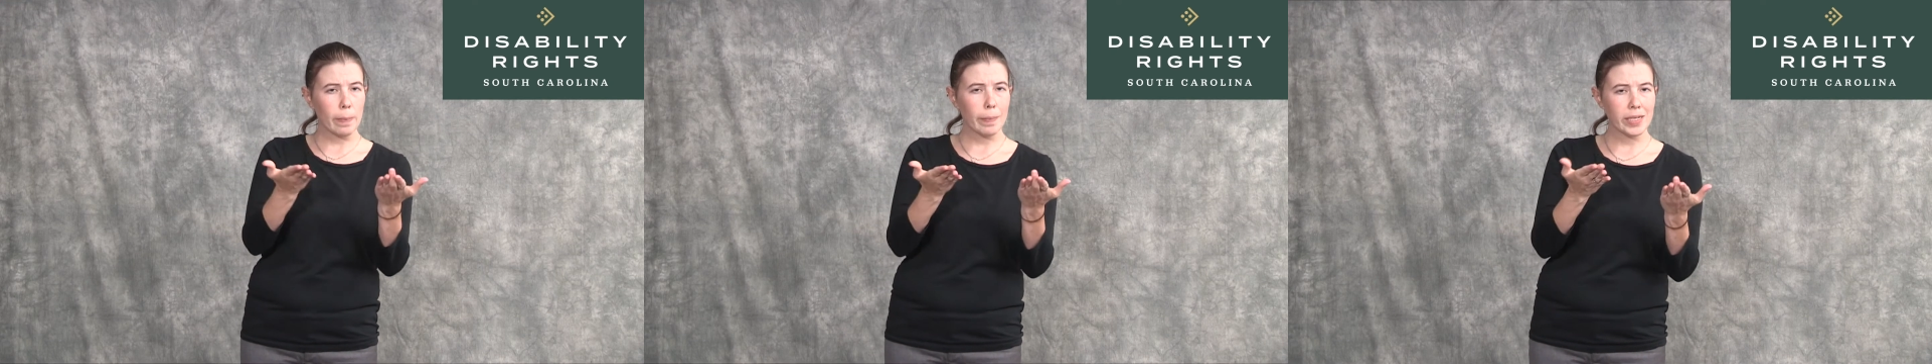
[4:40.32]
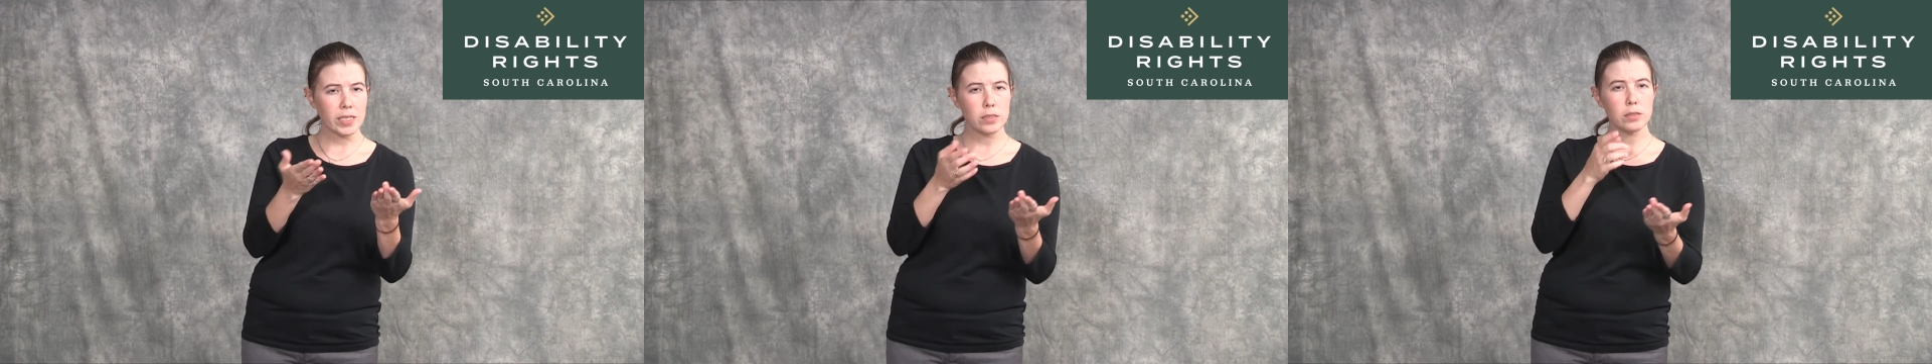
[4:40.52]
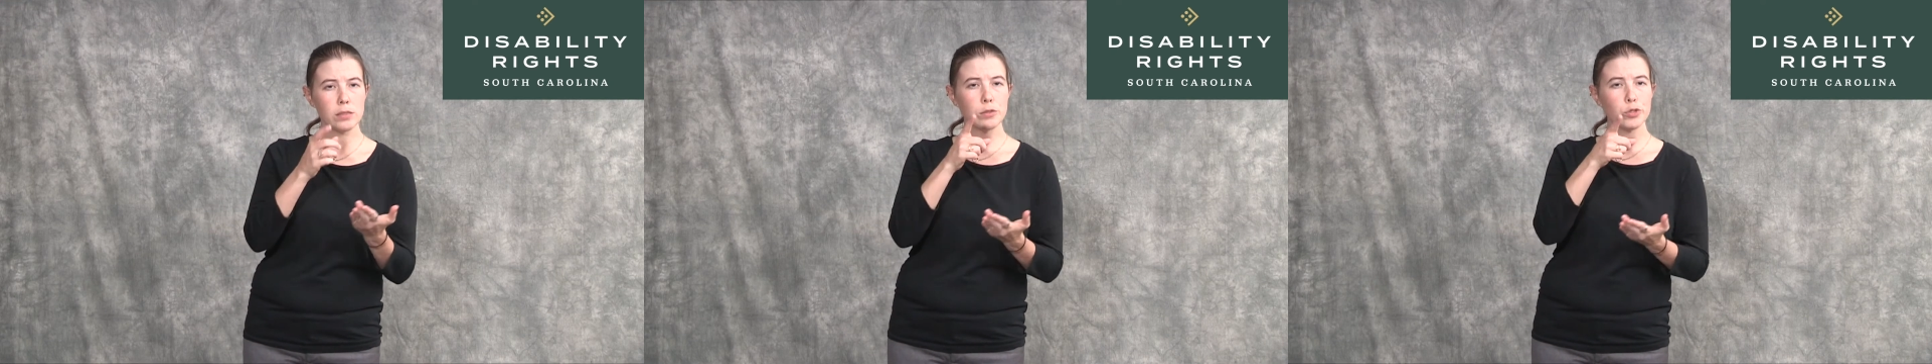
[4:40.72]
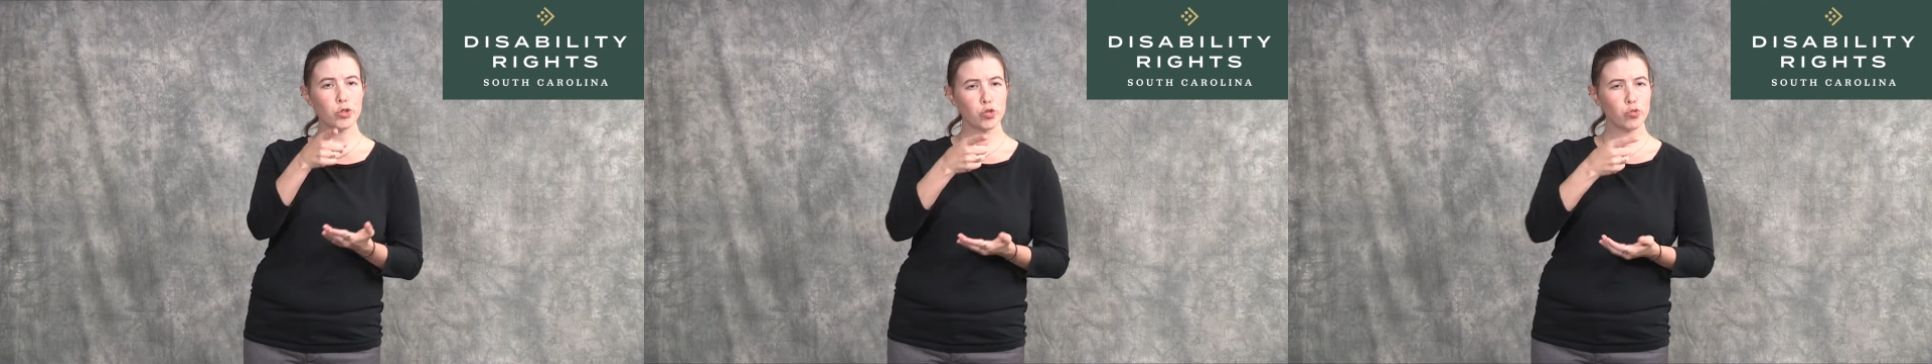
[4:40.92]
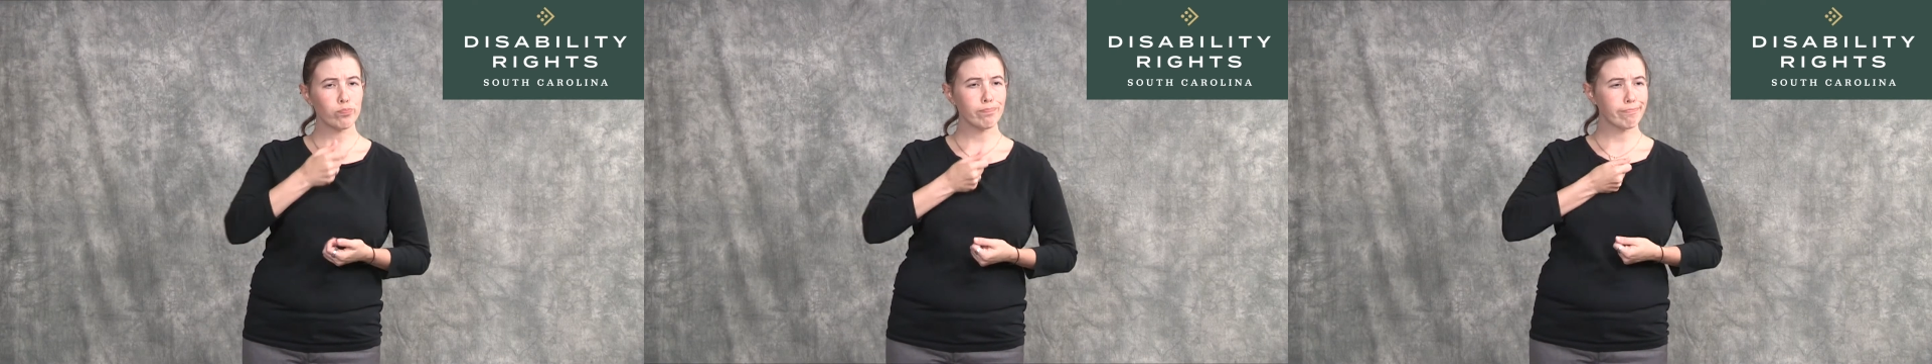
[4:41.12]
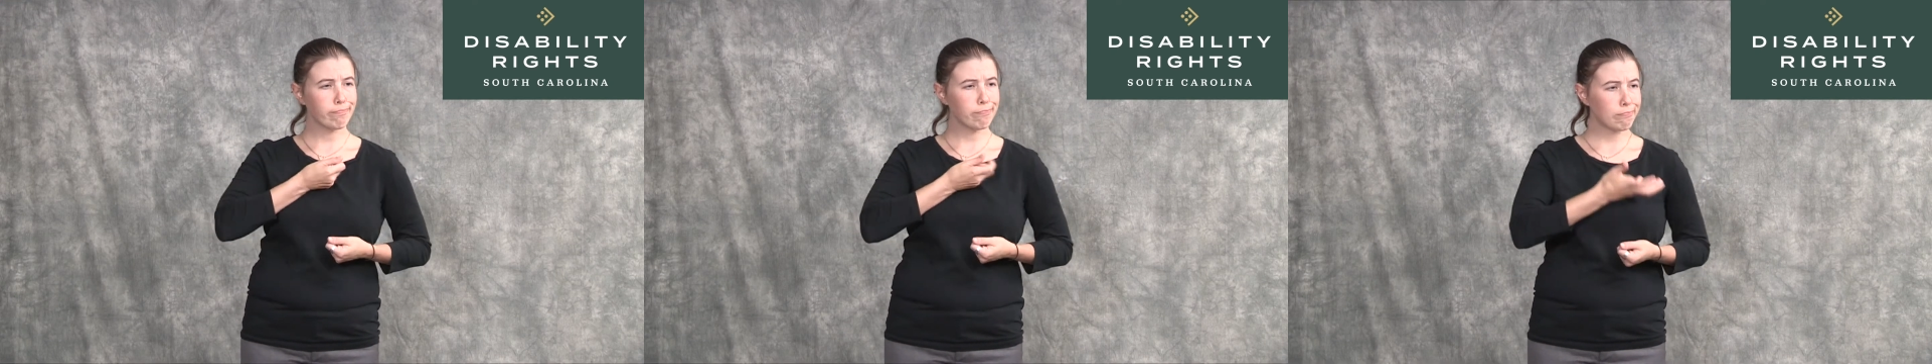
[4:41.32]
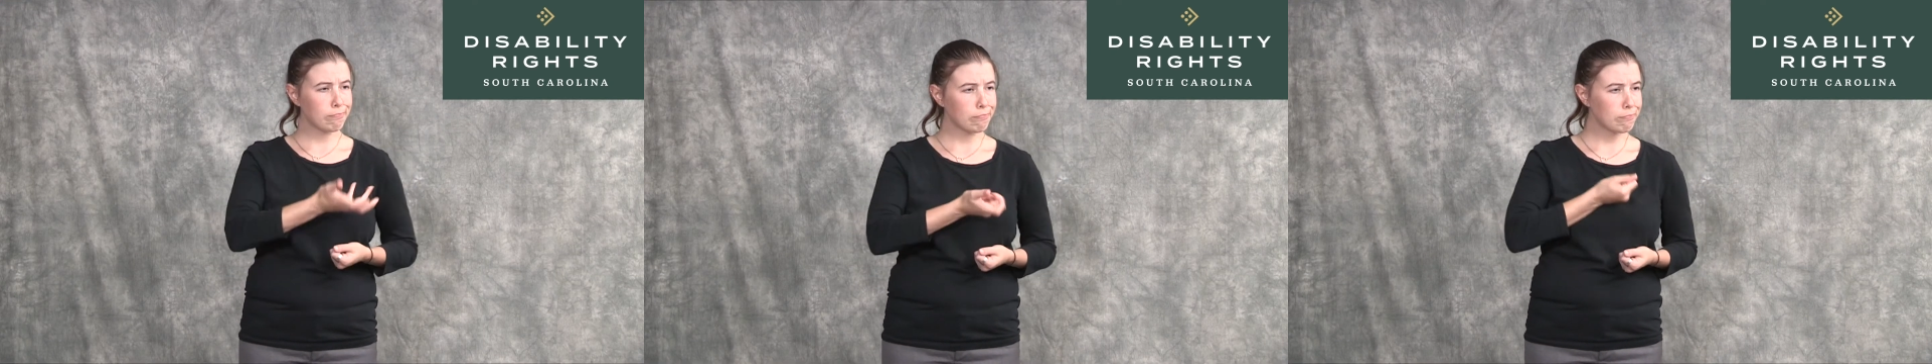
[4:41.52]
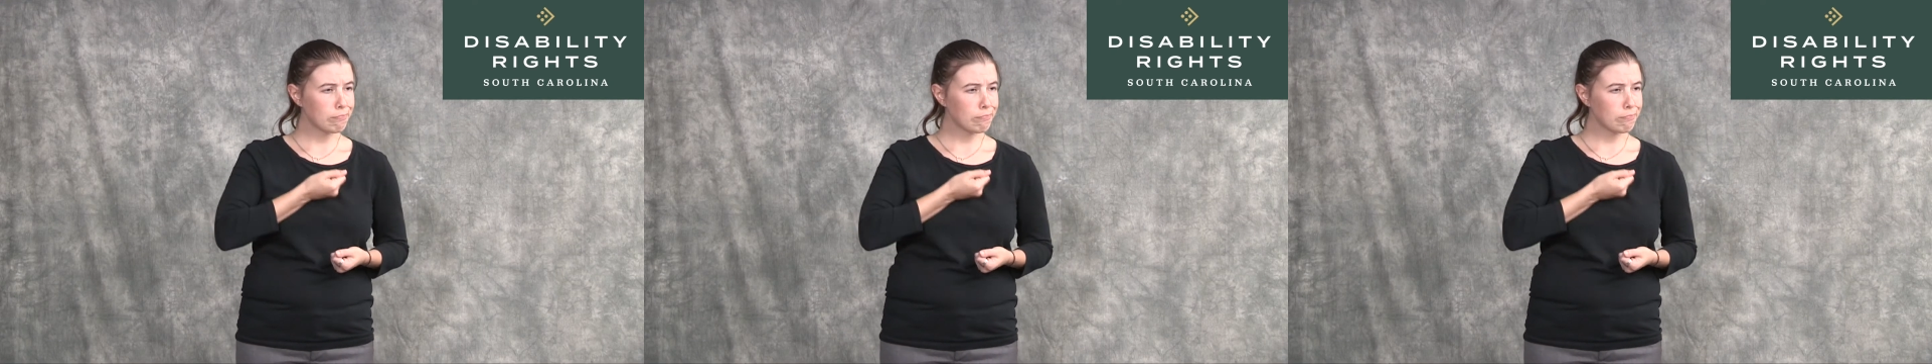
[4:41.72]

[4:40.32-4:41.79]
We recommend